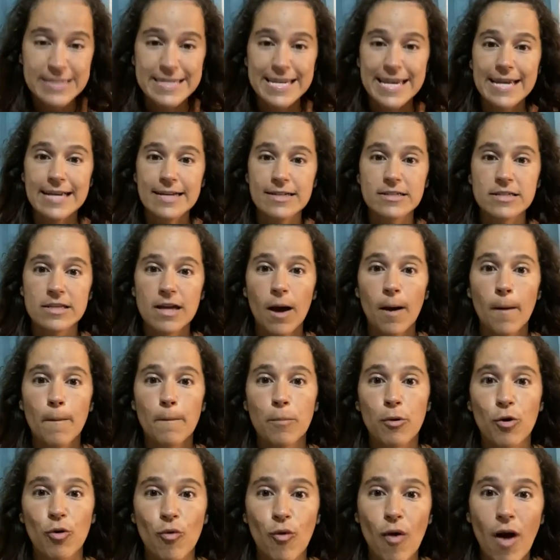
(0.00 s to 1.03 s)
Takes a
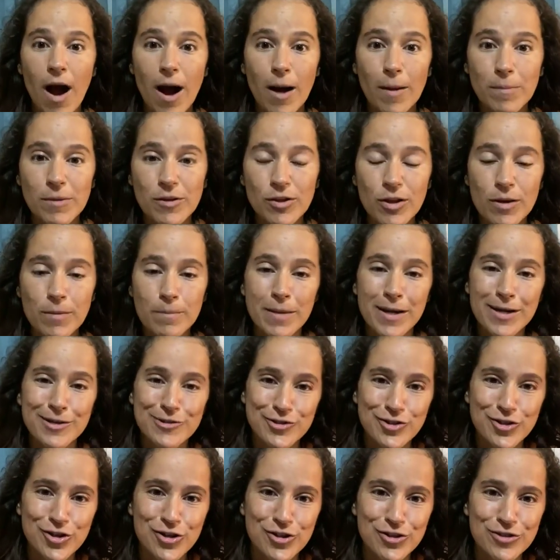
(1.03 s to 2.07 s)
problem,
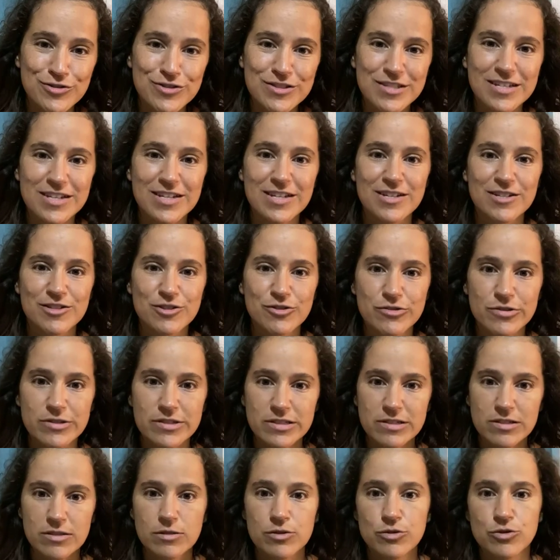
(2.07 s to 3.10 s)
turns it into
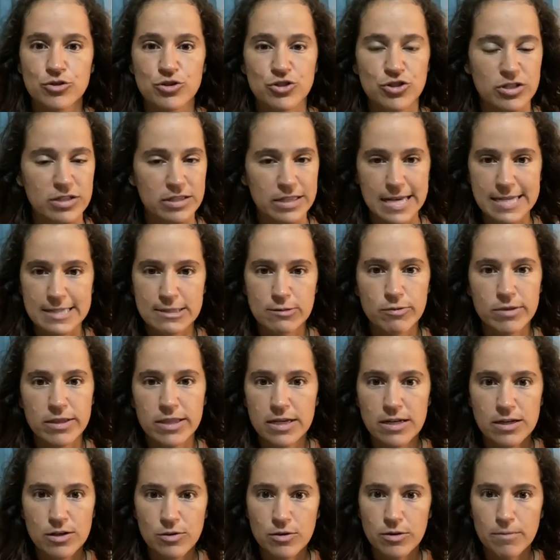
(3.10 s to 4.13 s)
a solution. That's
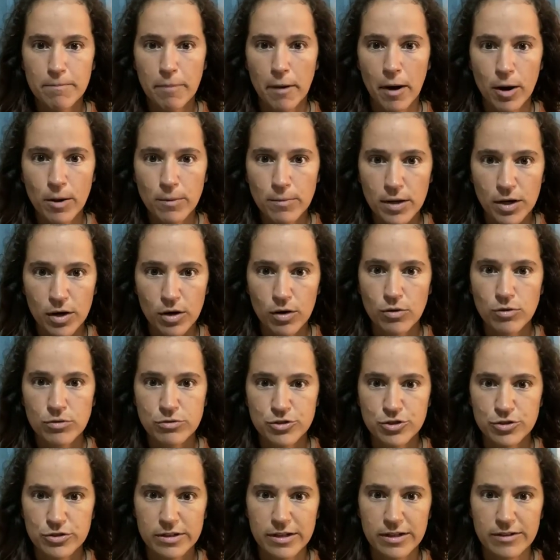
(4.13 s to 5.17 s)
what they do in
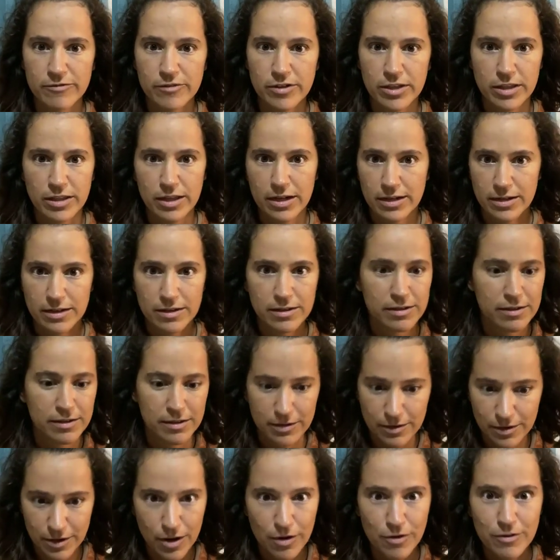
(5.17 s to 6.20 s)
permaculture, even. They,
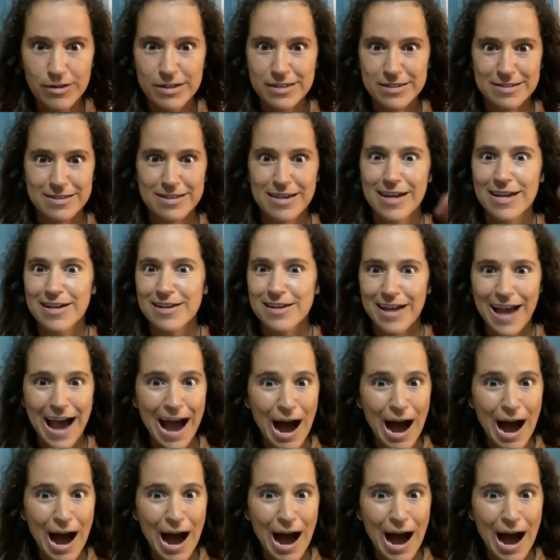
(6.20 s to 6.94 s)
you know, it's like